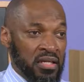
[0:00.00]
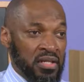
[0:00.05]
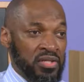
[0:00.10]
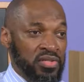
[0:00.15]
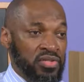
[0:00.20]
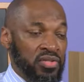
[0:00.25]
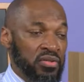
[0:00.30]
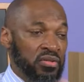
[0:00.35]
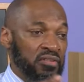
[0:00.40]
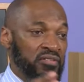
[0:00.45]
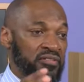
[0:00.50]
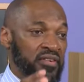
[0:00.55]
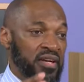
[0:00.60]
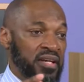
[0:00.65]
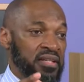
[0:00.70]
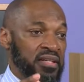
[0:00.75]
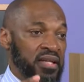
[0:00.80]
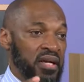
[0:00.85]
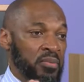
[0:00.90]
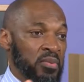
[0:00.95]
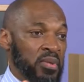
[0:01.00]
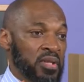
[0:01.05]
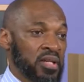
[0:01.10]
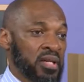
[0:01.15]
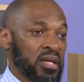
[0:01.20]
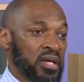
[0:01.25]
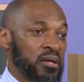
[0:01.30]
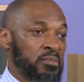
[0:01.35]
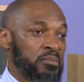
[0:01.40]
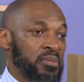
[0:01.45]
So you'll find that when
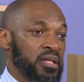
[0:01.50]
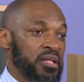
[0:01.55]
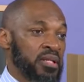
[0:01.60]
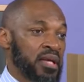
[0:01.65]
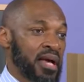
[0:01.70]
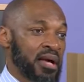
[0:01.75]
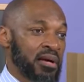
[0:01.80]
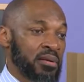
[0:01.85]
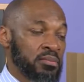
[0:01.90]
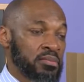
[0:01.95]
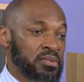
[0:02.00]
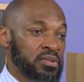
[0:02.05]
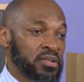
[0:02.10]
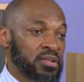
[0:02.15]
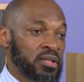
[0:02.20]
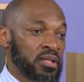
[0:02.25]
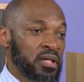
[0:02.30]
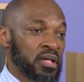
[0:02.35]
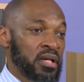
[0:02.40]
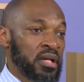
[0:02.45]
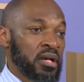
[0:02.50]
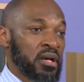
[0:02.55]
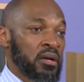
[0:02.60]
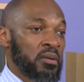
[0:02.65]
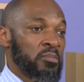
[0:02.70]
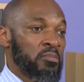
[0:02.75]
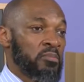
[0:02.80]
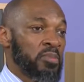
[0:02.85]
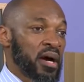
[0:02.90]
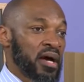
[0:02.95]
they are being helped
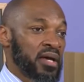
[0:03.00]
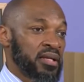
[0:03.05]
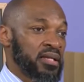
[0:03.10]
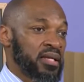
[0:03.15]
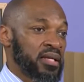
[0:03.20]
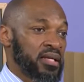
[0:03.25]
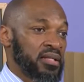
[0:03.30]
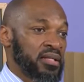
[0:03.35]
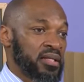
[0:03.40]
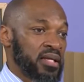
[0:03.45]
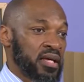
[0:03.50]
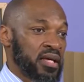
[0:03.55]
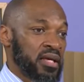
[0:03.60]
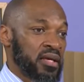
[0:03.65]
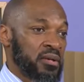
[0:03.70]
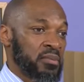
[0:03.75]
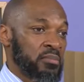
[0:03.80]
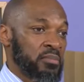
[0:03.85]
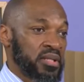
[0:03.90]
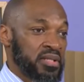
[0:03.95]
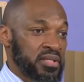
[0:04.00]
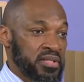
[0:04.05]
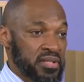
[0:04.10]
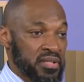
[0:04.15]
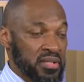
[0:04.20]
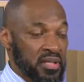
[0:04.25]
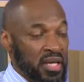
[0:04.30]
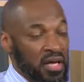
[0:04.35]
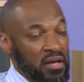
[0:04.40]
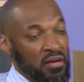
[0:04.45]
by their
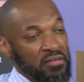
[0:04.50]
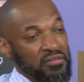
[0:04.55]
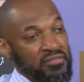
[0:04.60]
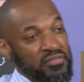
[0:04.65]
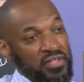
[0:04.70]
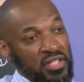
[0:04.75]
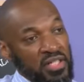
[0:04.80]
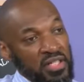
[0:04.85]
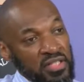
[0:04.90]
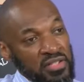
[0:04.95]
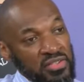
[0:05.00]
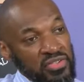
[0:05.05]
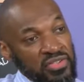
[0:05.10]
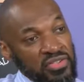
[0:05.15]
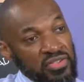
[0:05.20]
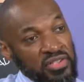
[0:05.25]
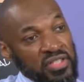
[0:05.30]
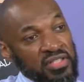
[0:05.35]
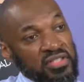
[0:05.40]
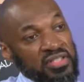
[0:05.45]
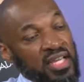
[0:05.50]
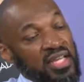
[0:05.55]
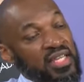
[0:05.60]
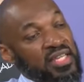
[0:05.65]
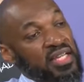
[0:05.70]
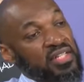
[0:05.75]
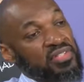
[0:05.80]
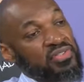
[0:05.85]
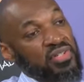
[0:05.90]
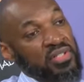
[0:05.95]
mental health nurse, their
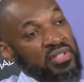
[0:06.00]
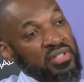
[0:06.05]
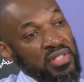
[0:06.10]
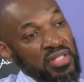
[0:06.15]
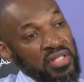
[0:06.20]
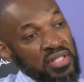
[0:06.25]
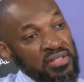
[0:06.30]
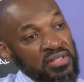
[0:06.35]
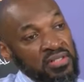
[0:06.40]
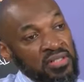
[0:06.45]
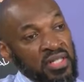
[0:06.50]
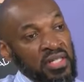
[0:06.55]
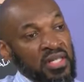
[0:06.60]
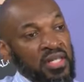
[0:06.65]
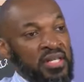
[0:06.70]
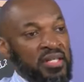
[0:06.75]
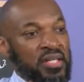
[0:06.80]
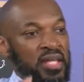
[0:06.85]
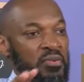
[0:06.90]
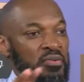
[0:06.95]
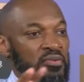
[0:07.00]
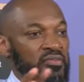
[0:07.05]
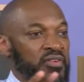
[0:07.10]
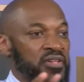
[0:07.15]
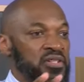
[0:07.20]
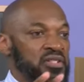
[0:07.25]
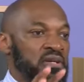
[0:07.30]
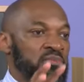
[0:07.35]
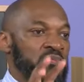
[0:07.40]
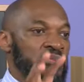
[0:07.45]
psychiatric nurse, they will, for
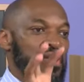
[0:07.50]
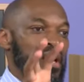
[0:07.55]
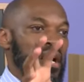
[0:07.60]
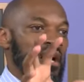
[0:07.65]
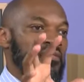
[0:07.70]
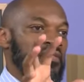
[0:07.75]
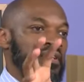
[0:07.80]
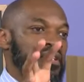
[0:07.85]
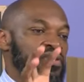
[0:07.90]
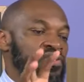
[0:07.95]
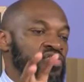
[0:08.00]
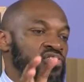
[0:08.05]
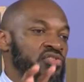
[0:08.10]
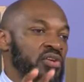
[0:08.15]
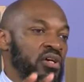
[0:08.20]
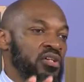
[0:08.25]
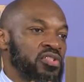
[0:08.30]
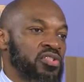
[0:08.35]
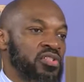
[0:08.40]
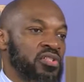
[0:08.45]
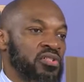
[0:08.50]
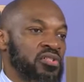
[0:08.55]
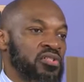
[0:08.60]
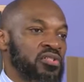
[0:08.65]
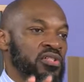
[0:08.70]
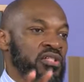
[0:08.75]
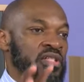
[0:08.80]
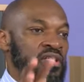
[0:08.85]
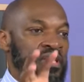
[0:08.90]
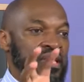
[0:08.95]
example, have instructions
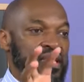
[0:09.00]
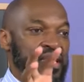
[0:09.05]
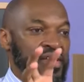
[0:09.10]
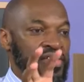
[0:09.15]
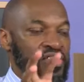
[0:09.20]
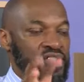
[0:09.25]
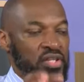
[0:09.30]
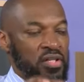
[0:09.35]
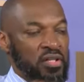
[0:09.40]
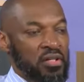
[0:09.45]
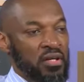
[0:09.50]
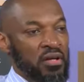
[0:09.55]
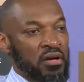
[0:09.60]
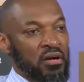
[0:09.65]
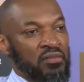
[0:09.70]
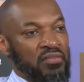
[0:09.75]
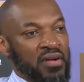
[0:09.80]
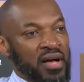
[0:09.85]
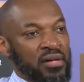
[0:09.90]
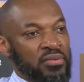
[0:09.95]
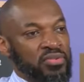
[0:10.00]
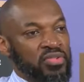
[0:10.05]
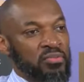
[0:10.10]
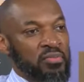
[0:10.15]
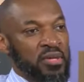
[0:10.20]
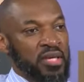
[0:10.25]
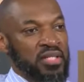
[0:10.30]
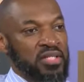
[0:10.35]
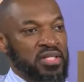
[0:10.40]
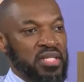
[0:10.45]
in the kitchen of how to
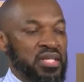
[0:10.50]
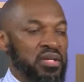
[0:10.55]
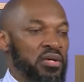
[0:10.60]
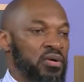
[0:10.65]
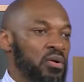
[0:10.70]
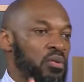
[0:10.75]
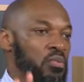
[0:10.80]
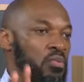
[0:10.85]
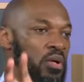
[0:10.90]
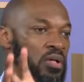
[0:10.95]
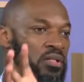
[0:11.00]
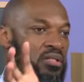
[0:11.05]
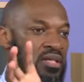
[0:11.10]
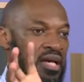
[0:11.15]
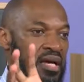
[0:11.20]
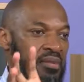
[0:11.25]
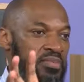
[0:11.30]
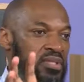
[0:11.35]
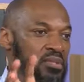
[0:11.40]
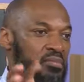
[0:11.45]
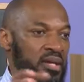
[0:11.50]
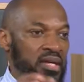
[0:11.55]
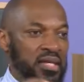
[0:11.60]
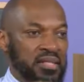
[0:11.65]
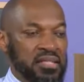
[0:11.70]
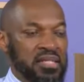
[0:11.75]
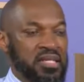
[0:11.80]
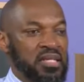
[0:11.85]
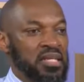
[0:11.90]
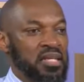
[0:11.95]
make tea, or what time to
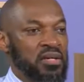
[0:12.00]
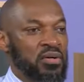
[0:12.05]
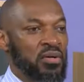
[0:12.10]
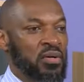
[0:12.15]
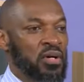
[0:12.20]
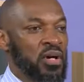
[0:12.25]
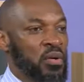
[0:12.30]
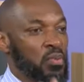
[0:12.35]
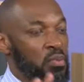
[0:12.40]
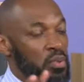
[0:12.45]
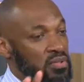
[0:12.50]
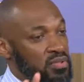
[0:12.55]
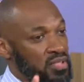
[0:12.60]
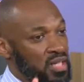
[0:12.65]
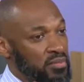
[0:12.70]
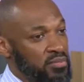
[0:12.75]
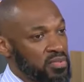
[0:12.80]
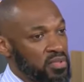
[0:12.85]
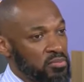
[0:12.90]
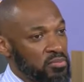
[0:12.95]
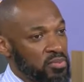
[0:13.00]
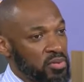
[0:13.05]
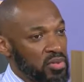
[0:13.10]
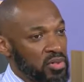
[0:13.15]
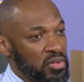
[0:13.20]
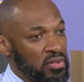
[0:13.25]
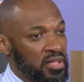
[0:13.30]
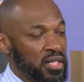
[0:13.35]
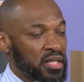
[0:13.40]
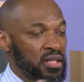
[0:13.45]
make tea, or what time to put
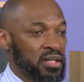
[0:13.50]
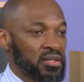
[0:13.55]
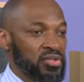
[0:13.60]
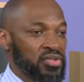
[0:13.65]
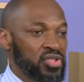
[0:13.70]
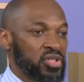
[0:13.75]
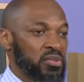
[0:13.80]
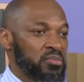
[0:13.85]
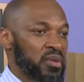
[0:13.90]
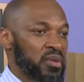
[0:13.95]
on their lunch in the